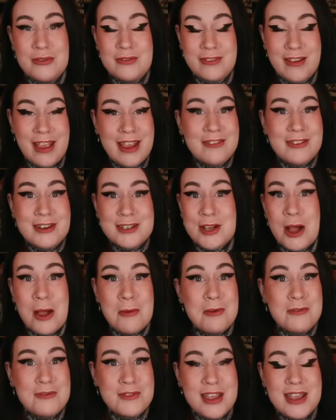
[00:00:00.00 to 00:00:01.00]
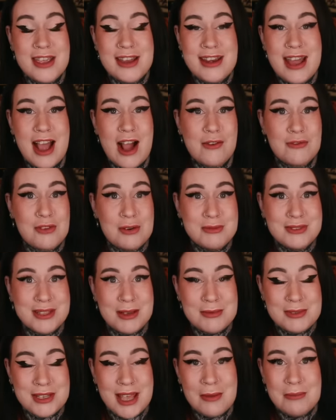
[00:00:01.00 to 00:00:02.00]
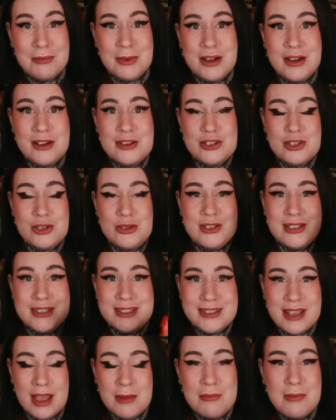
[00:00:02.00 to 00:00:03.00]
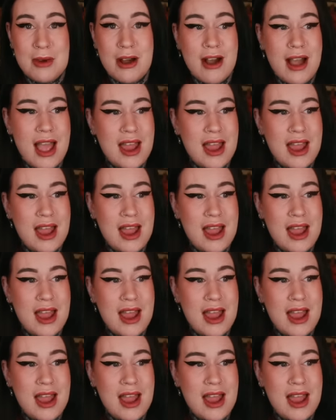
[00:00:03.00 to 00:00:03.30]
favorite time of year now, from September to December.